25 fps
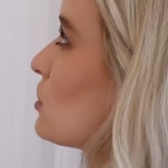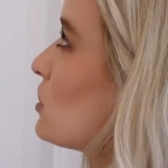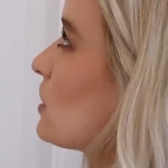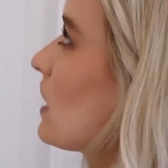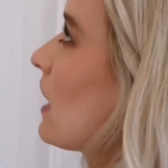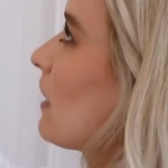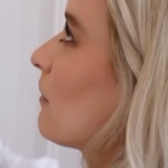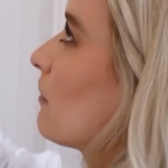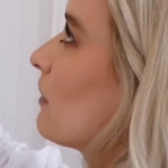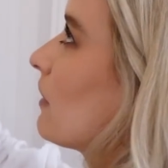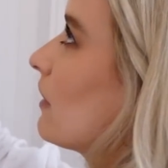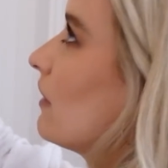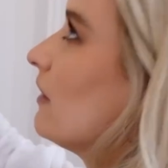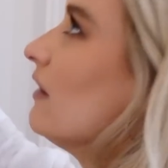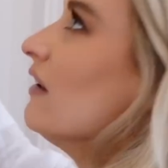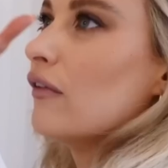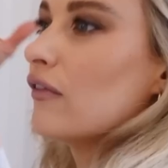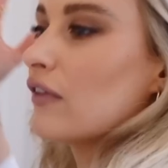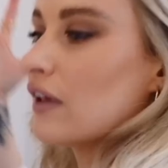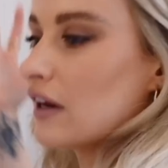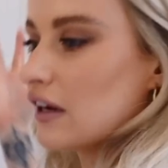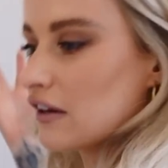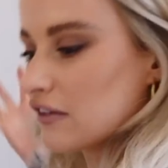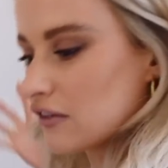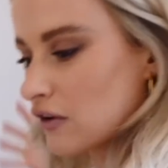shower,
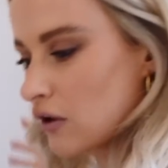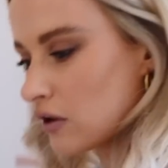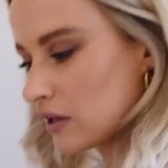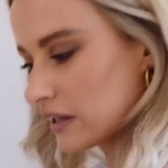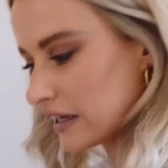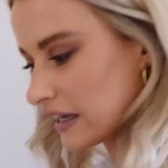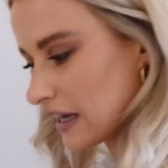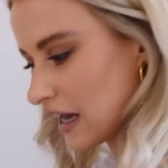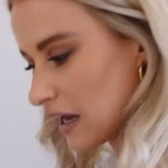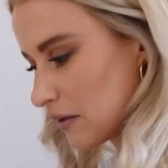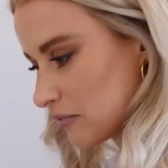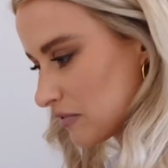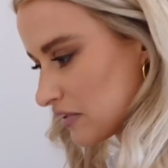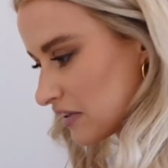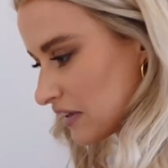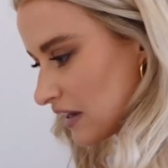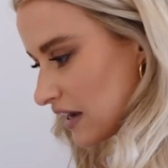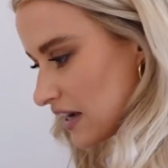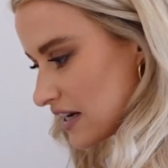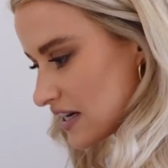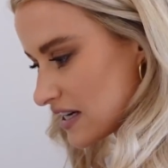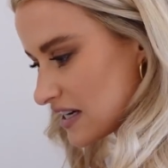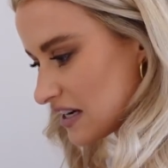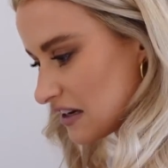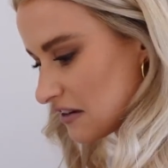then it's all
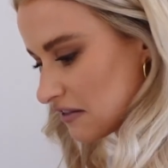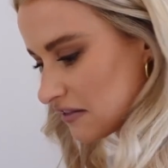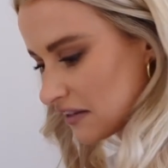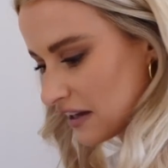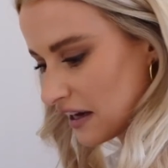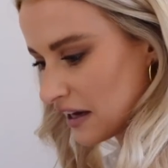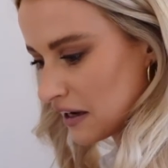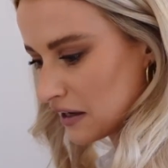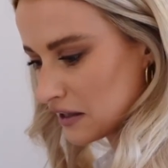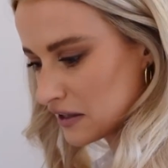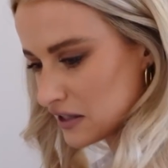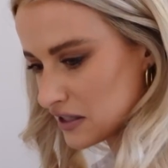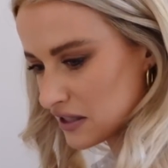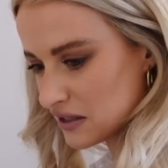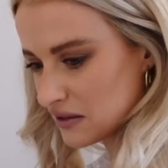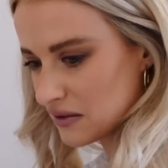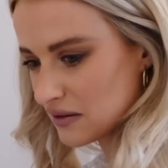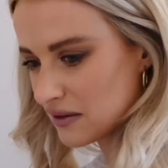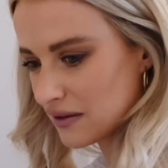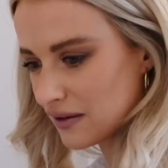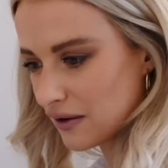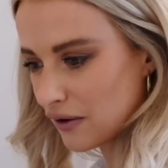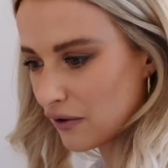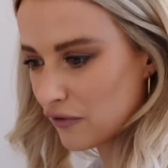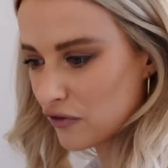encapsulated inside
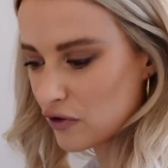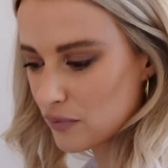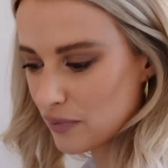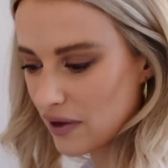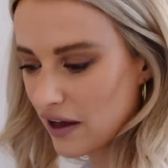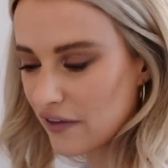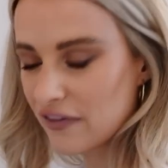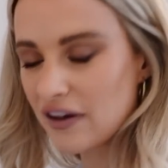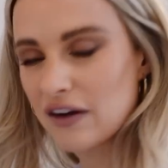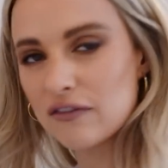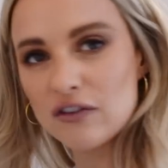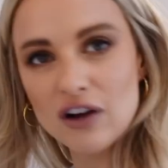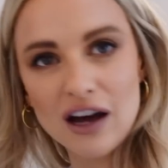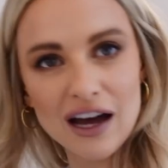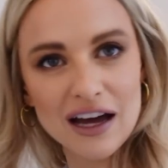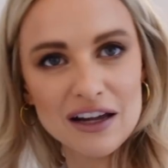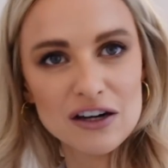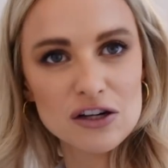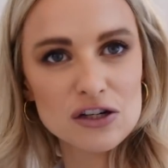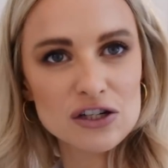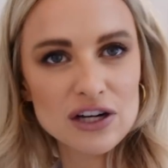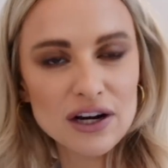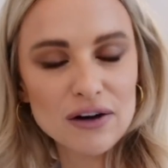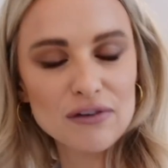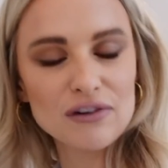of the bath. I've not had
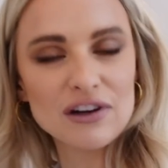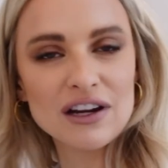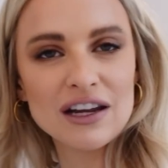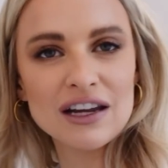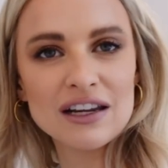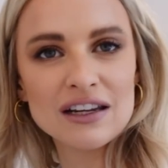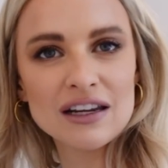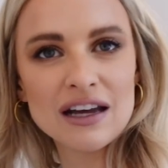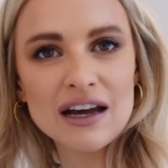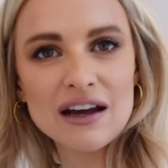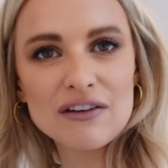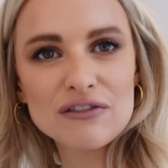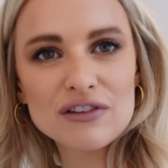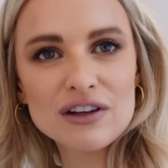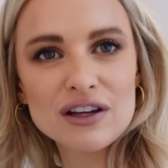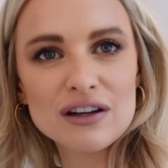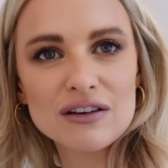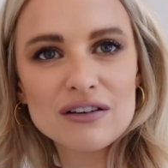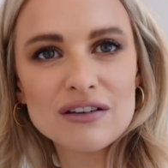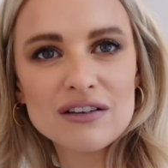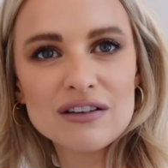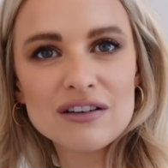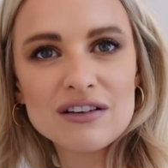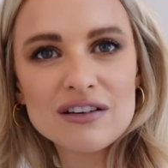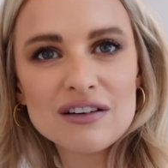a shower in here yet, have
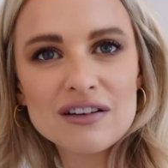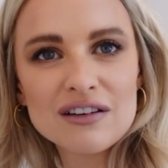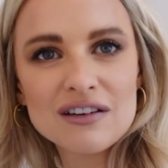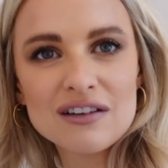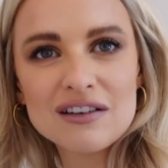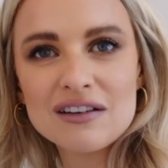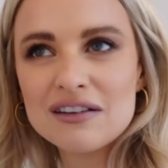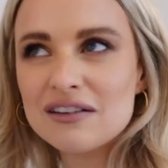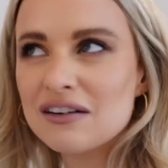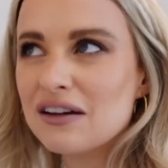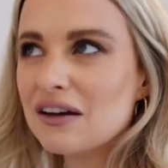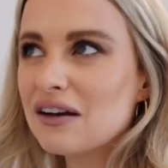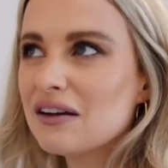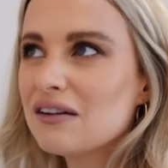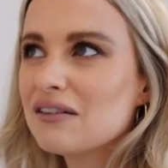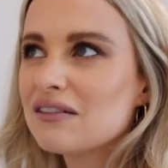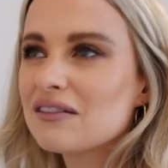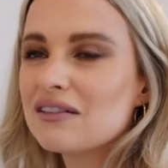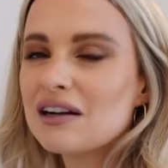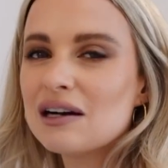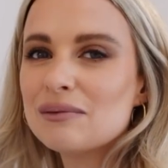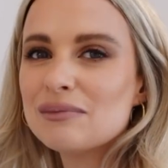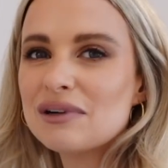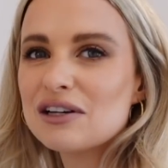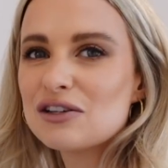you? No. No?
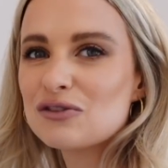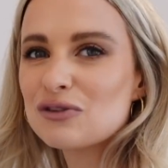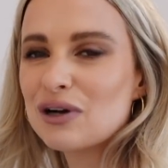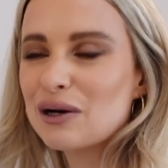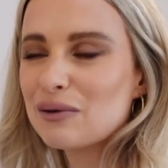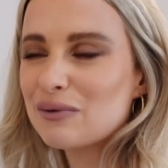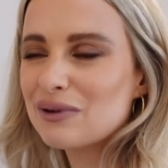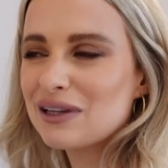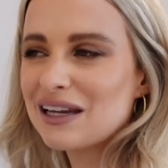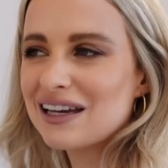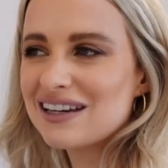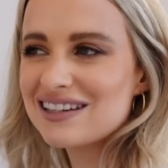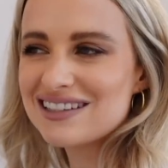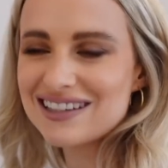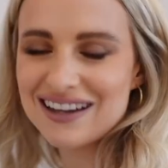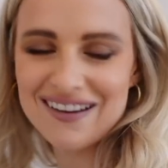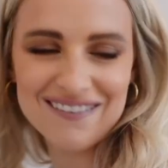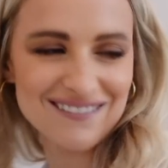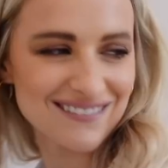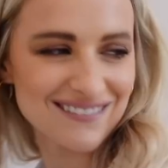I might try one later.